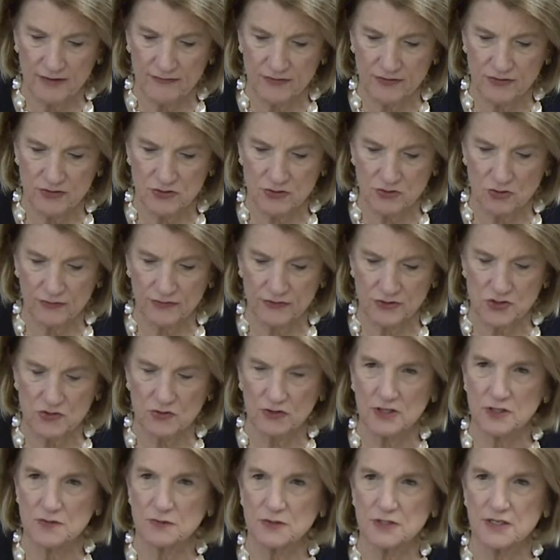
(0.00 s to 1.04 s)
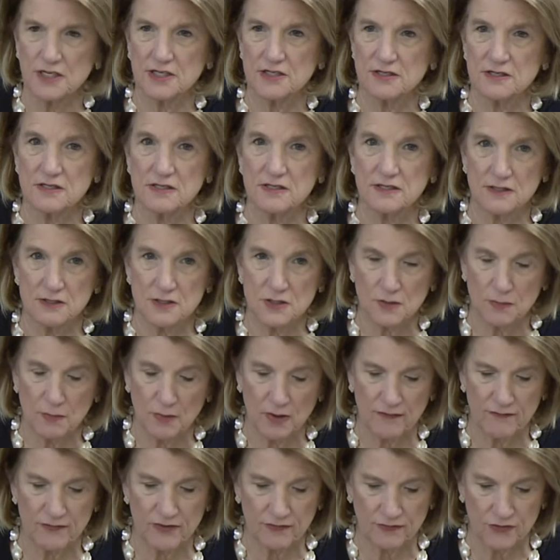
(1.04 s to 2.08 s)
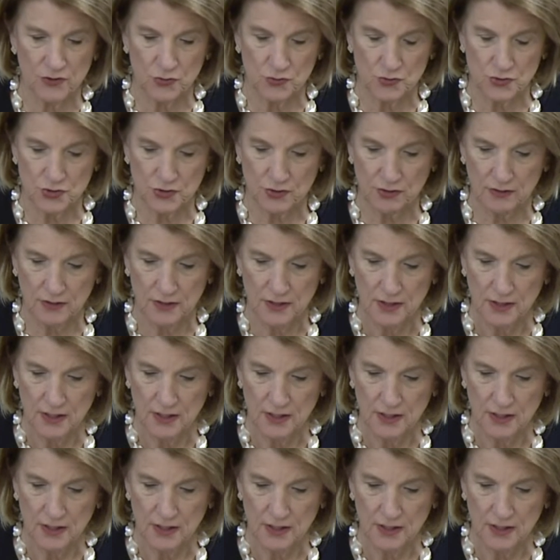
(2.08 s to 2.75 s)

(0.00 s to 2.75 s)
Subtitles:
for the surface transportation system of the future.